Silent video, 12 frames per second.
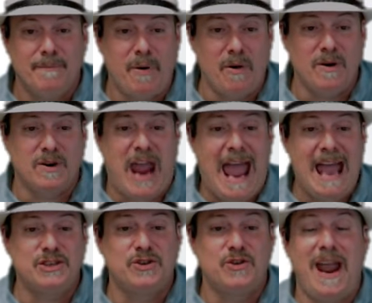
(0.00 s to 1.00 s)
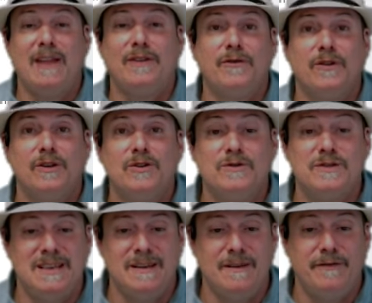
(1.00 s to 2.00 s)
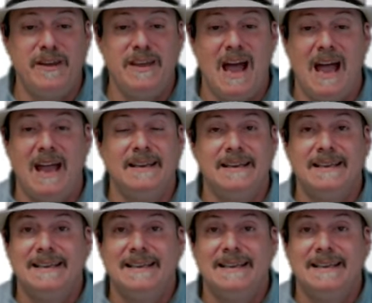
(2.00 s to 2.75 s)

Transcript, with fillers: per cash transfer using the fiat.